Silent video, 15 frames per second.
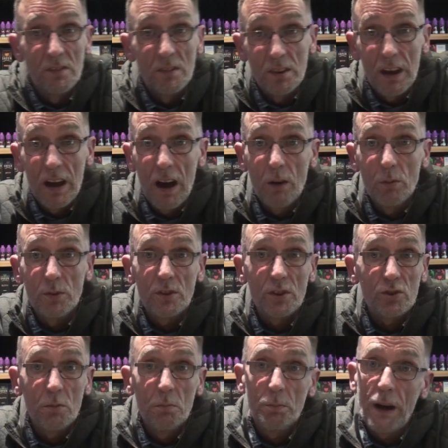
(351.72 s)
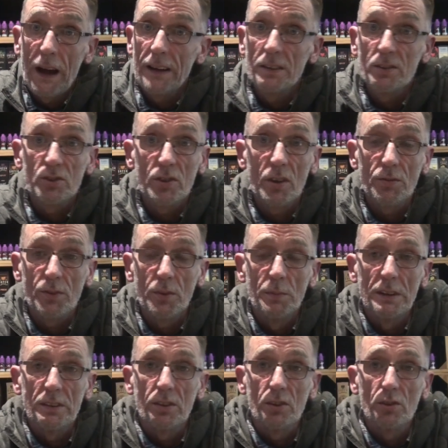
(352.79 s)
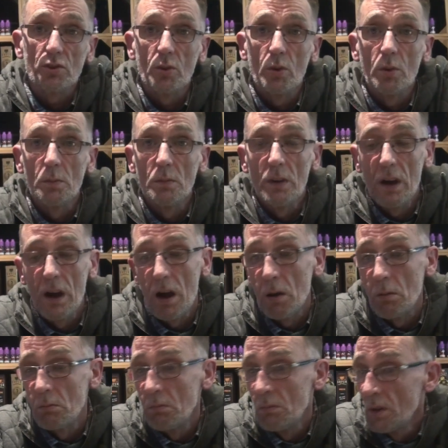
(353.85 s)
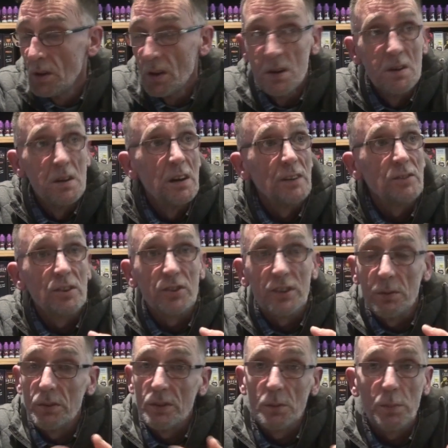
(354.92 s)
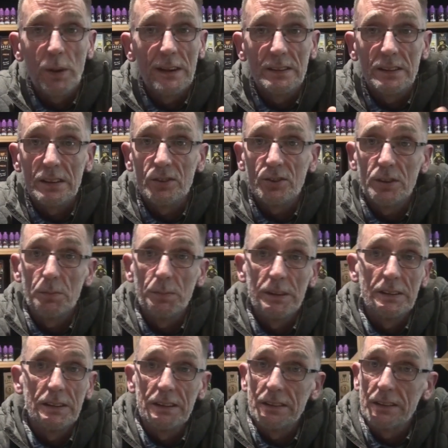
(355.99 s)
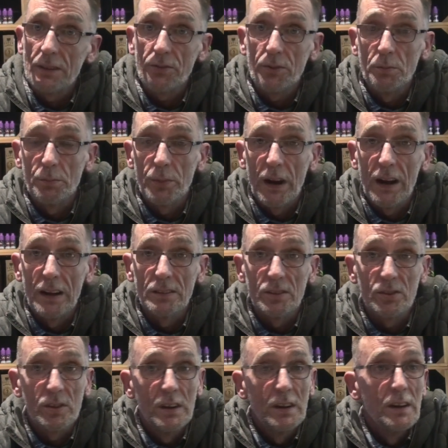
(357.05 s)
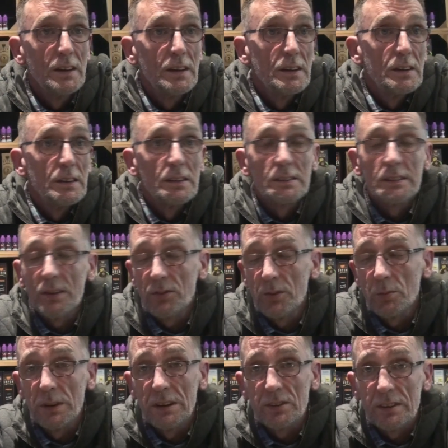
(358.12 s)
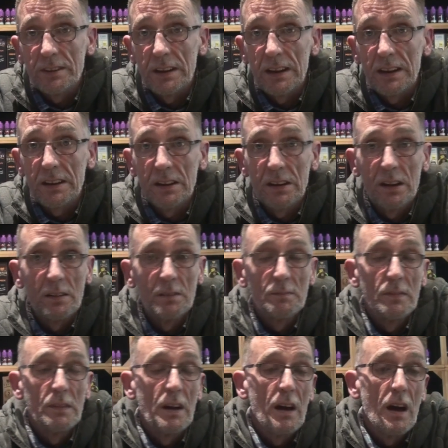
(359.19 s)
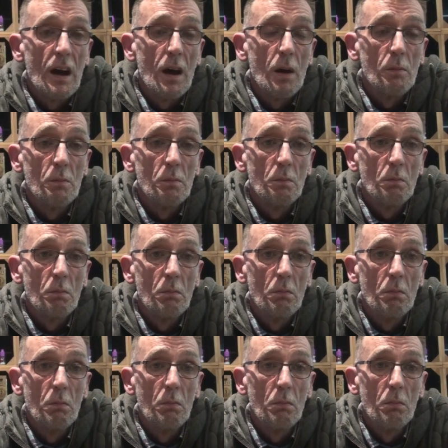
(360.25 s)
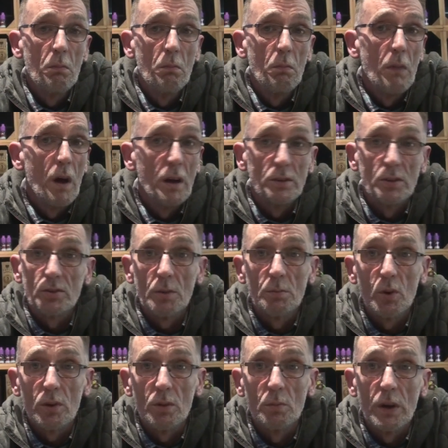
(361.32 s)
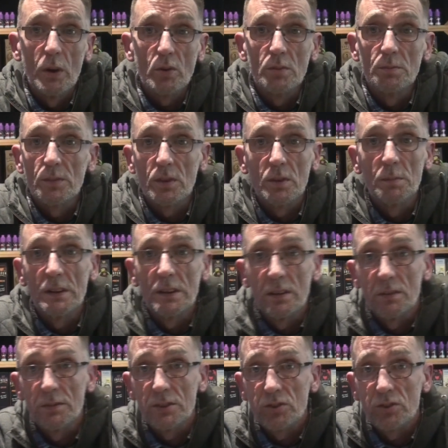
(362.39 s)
Yeah, we've got some banging stuff coming to the shop. As I say, we've got plenty of CBD, different brands, different ways of taking it, and you're more than welcome to come in and have a